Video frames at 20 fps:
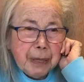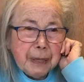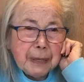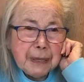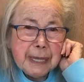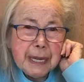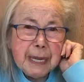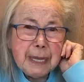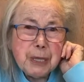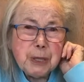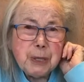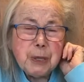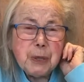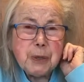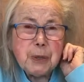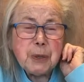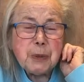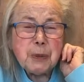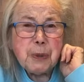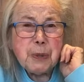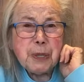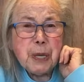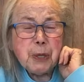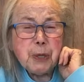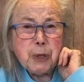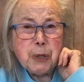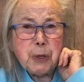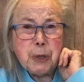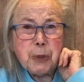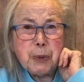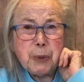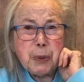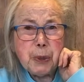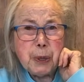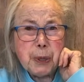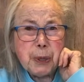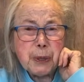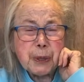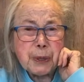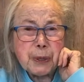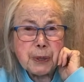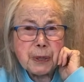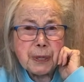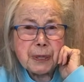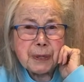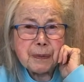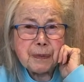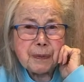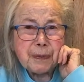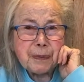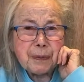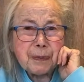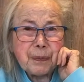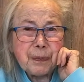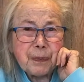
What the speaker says: because Asians were such good workers.